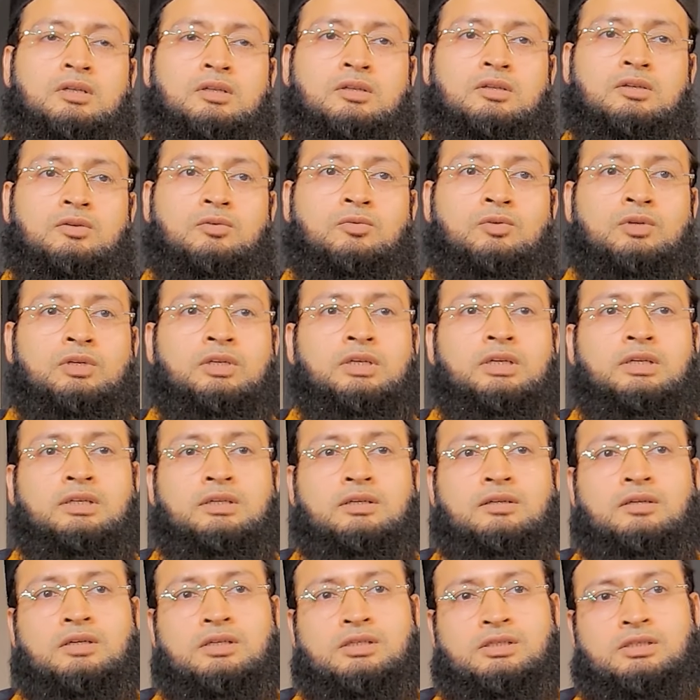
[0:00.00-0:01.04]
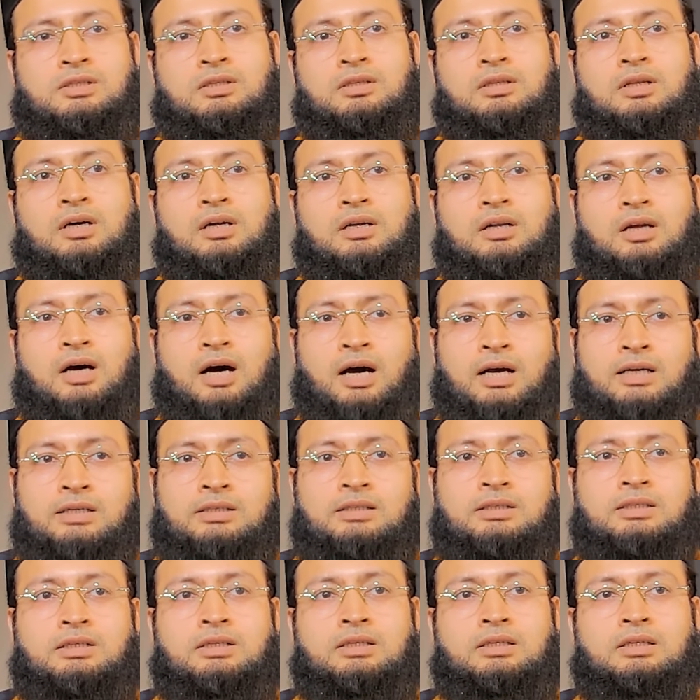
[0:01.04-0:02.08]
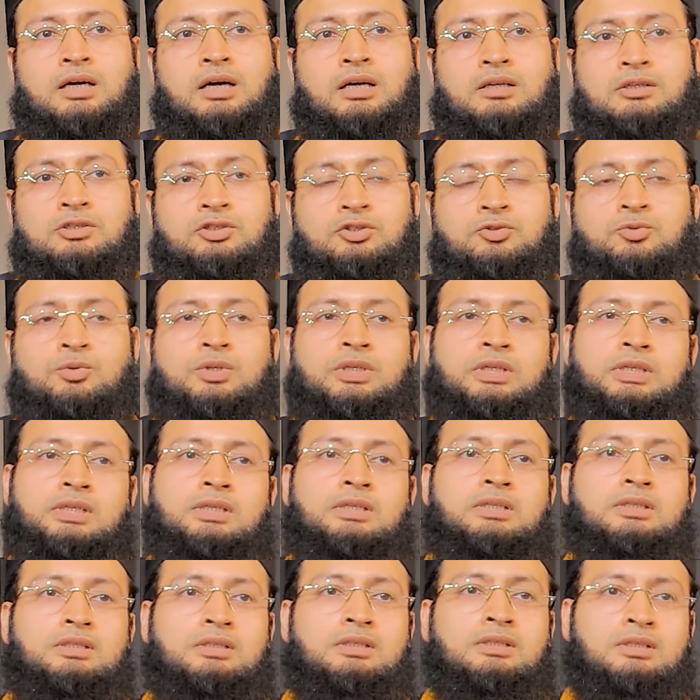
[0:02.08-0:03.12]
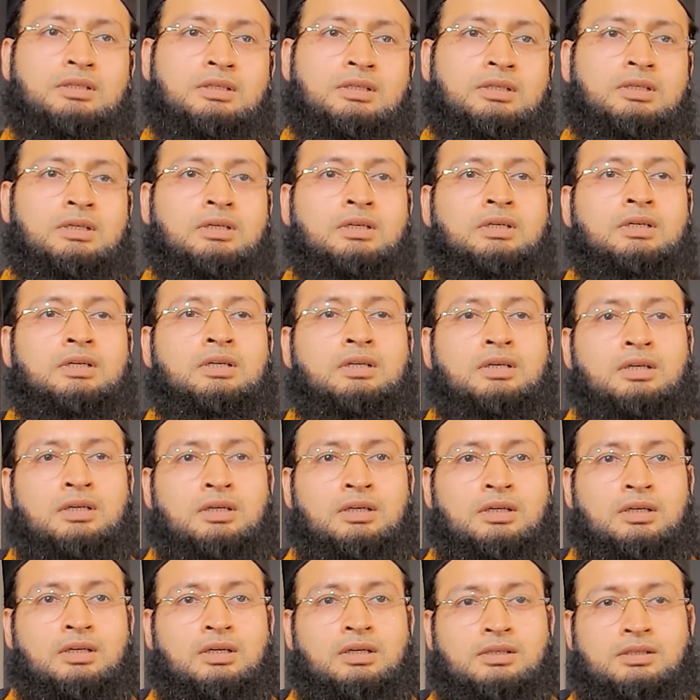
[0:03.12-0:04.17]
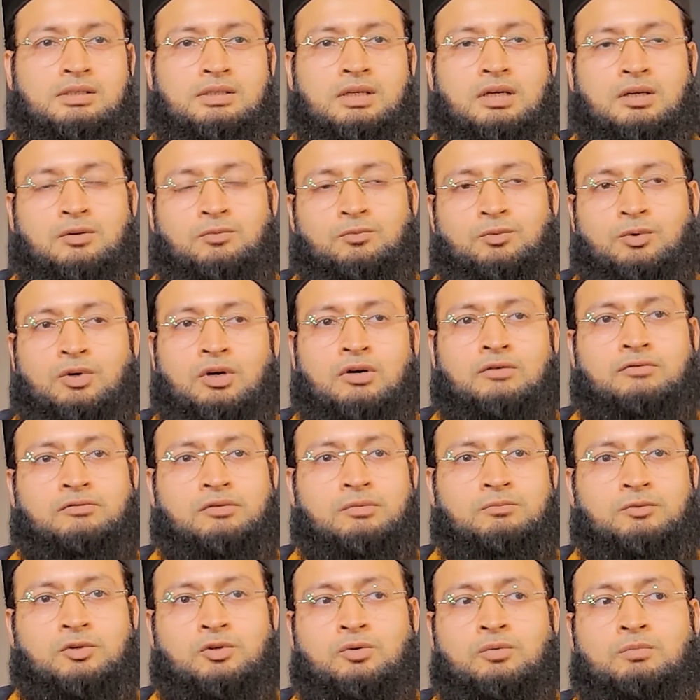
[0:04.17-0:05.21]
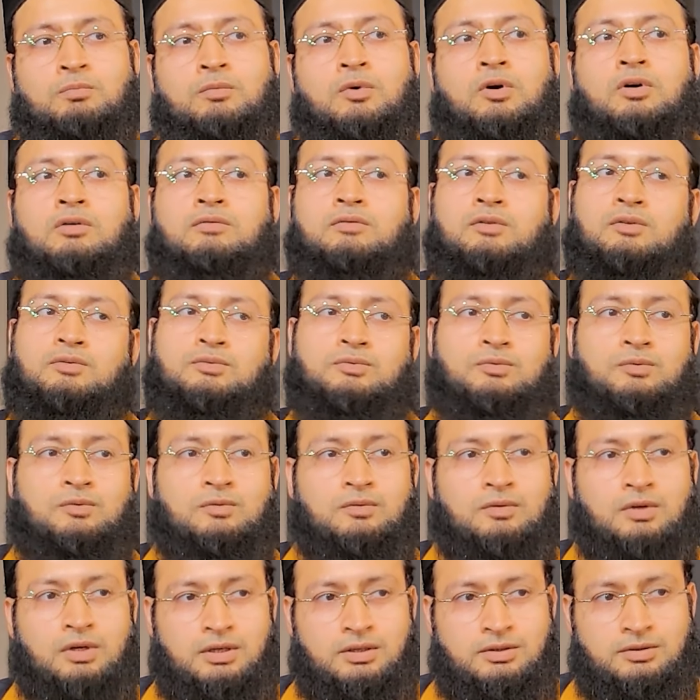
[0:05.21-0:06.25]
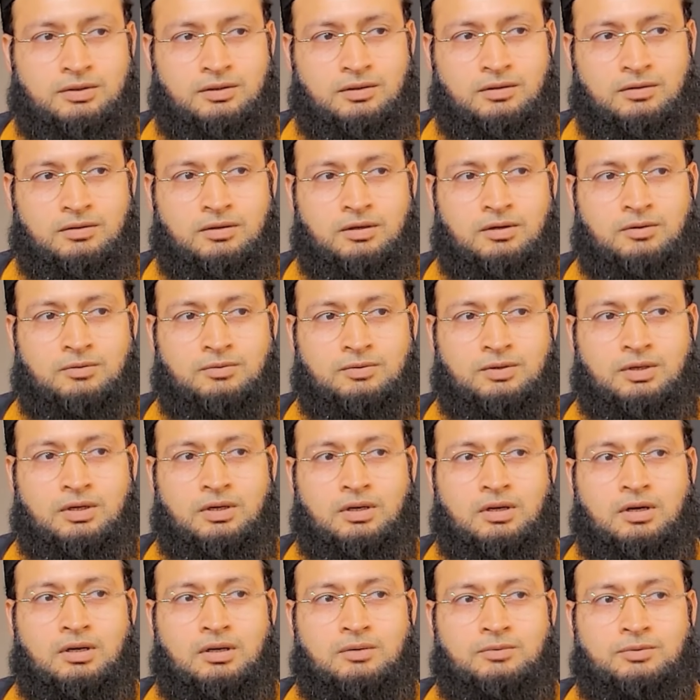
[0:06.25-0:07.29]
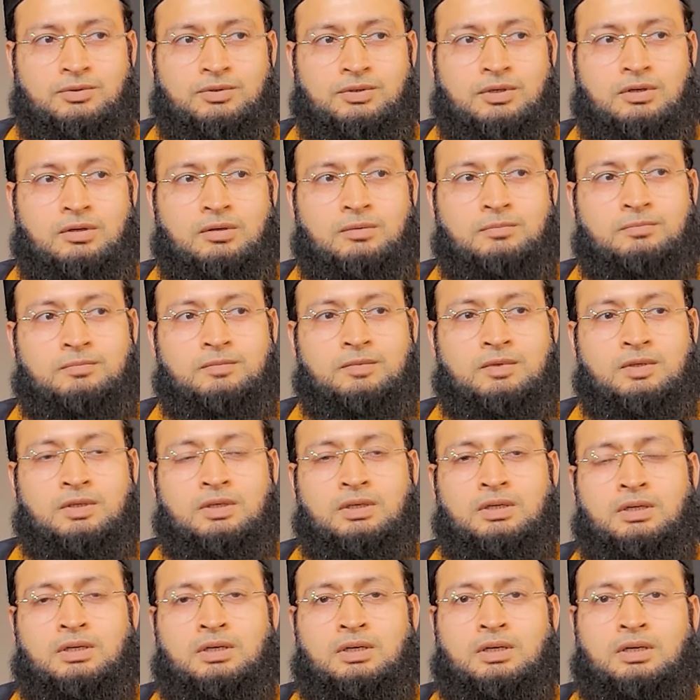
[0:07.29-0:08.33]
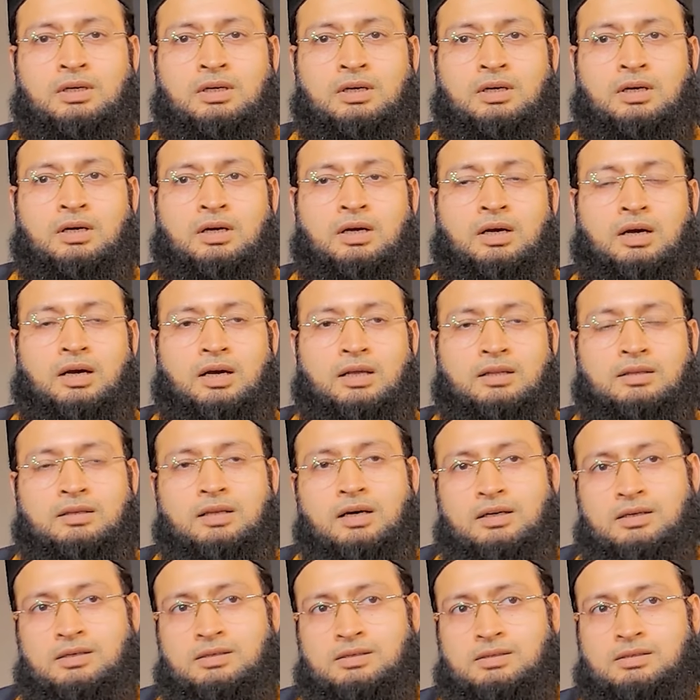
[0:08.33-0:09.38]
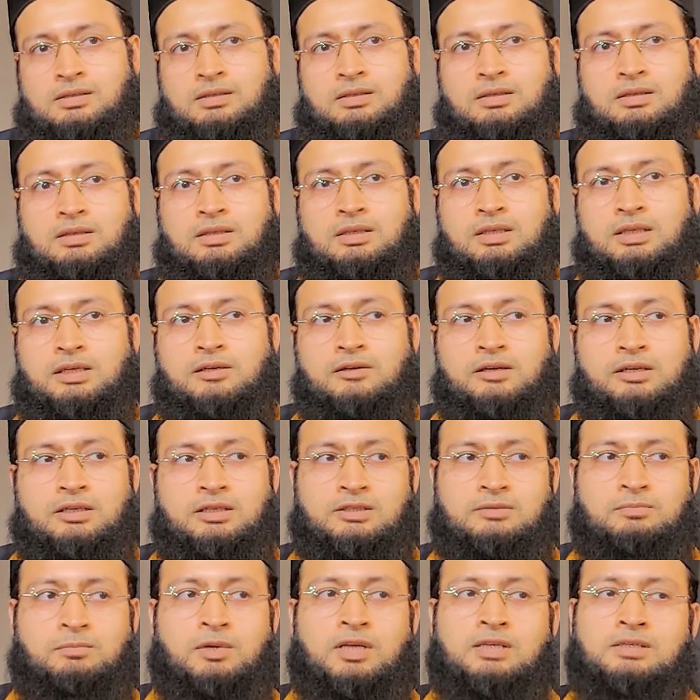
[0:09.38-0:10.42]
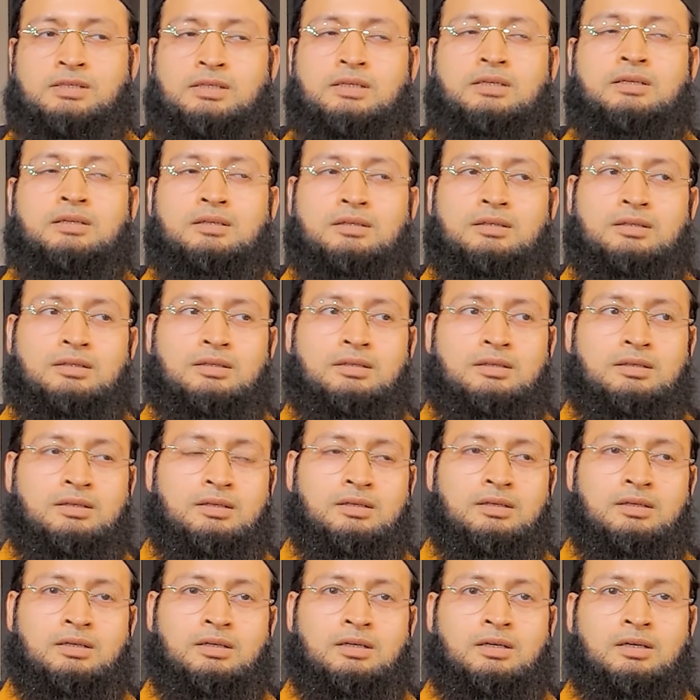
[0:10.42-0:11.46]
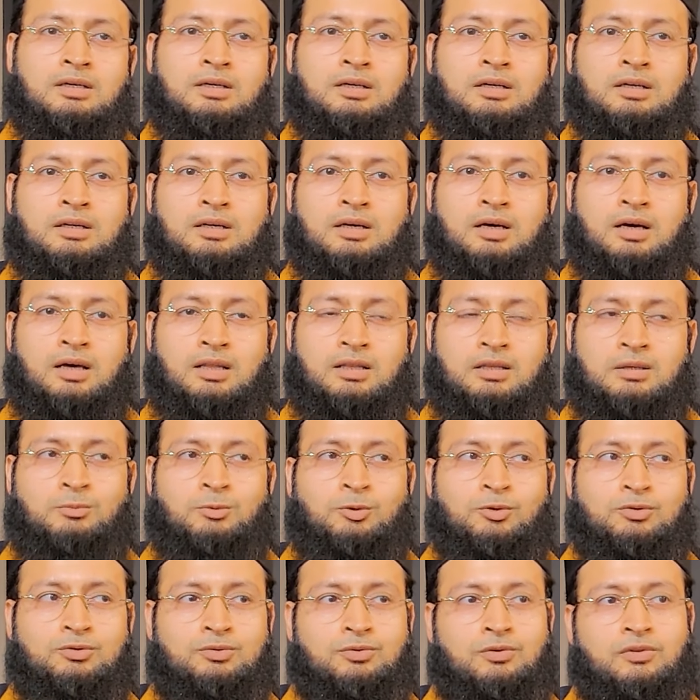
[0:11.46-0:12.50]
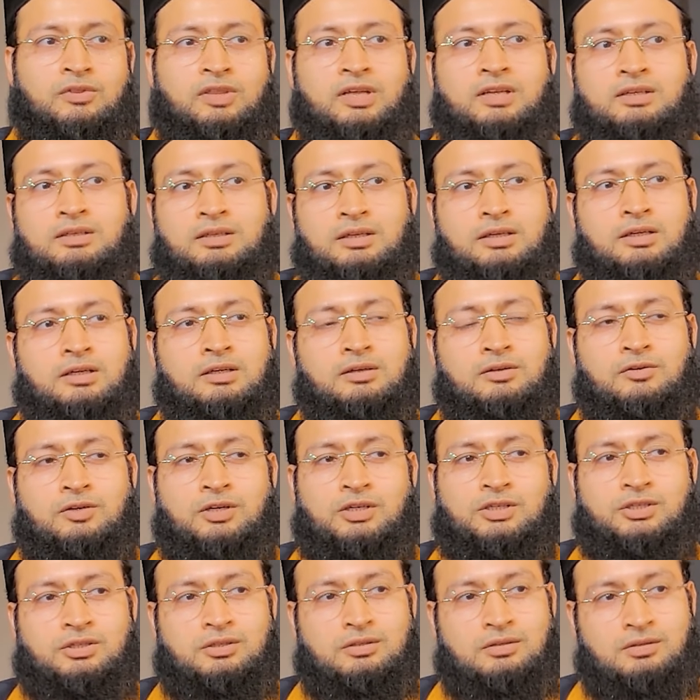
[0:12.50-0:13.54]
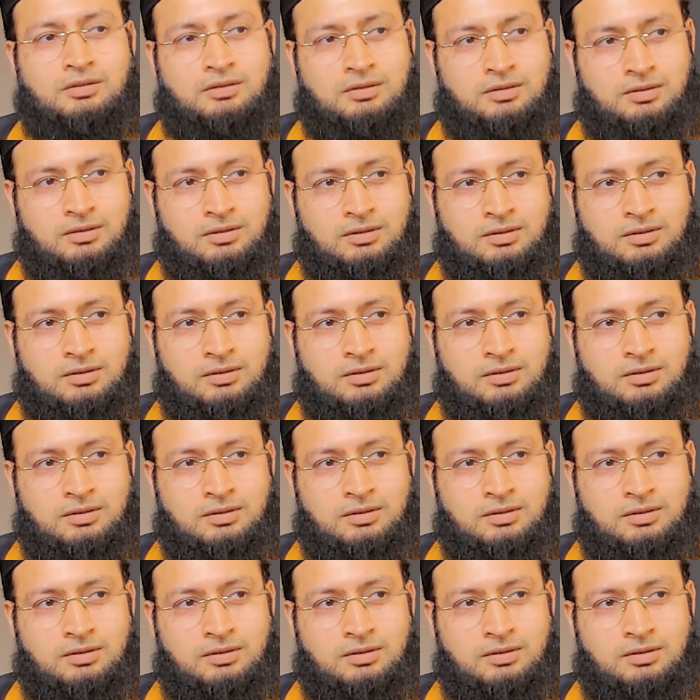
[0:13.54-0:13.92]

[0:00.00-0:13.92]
the only introduction that I need and you need is that we are from the Ummah of Rasulullah sallallahu alaihi wasallam, and that is the greatest blessing and the most authentic introduction,